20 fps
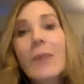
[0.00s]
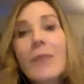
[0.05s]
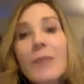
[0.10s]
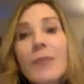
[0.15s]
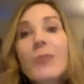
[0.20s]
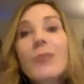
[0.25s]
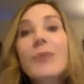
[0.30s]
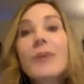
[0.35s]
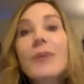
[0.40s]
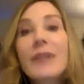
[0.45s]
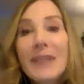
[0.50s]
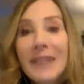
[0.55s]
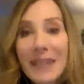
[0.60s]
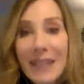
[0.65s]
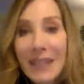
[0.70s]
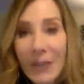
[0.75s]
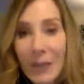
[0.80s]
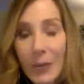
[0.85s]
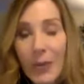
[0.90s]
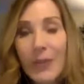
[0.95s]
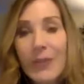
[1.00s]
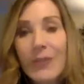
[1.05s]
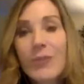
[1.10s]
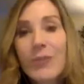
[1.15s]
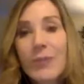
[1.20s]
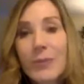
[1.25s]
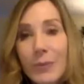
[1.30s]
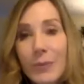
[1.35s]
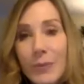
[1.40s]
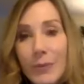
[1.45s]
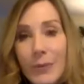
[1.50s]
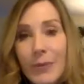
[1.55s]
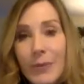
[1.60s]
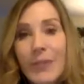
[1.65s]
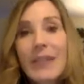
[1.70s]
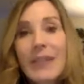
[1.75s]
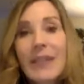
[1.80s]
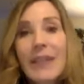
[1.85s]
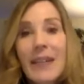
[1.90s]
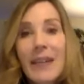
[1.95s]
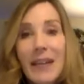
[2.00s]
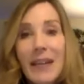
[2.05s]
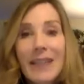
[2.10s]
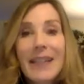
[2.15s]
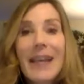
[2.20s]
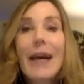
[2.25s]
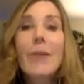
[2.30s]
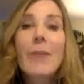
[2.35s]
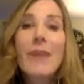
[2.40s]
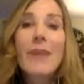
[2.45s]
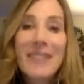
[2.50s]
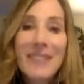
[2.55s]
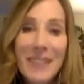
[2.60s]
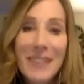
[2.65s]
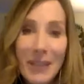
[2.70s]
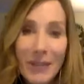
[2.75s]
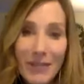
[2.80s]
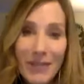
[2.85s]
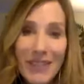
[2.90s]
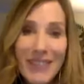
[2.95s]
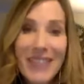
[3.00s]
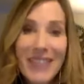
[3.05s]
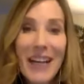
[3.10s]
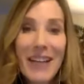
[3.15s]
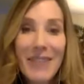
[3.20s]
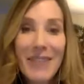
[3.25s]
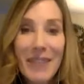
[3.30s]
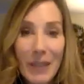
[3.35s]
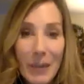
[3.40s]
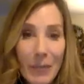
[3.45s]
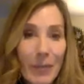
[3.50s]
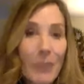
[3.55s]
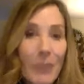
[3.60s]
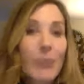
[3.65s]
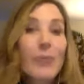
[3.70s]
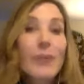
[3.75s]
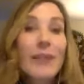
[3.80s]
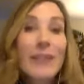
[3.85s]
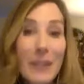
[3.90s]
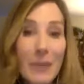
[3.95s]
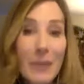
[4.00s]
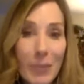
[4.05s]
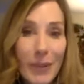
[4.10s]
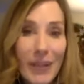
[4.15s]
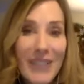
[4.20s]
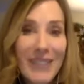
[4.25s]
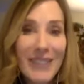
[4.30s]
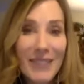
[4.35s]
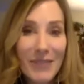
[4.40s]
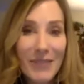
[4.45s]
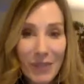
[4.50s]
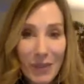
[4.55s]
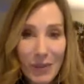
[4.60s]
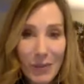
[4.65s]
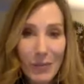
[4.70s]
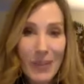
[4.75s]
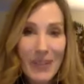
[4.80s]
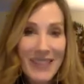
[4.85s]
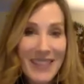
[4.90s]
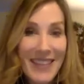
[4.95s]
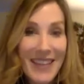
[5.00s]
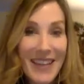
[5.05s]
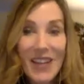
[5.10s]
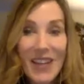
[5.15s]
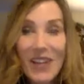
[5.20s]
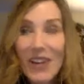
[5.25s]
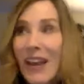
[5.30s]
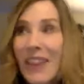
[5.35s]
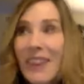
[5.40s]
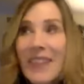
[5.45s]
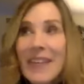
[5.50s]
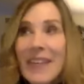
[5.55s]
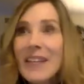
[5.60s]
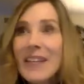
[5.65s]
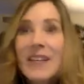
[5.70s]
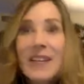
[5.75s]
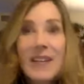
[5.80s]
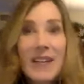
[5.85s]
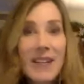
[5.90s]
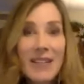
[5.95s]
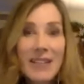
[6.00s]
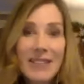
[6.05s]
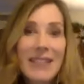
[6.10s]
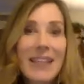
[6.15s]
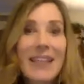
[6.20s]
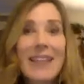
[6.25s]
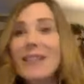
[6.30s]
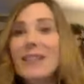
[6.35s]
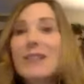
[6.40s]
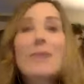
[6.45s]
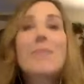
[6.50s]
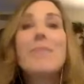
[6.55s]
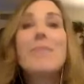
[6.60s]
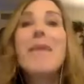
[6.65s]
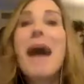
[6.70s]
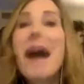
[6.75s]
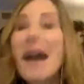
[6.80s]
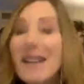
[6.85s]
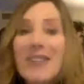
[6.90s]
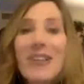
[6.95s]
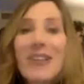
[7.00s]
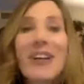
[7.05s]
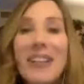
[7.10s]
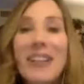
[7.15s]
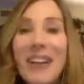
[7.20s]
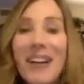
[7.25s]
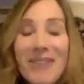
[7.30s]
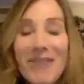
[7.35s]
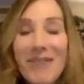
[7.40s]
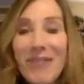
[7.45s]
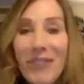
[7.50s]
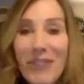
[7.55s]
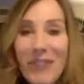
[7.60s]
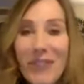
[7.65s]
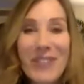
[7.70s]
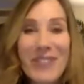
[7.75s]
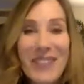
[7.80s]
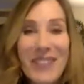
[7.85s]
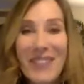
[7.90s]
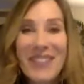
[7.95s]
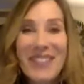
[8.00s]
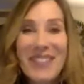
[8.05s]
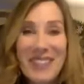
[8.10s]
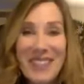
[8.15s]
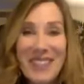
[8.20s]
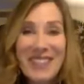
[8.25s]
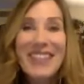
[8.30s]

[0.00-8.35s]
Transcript: I'm really going to allow myself to dive in and be really present for what's there. And then, like, this magic unfolds. I mean,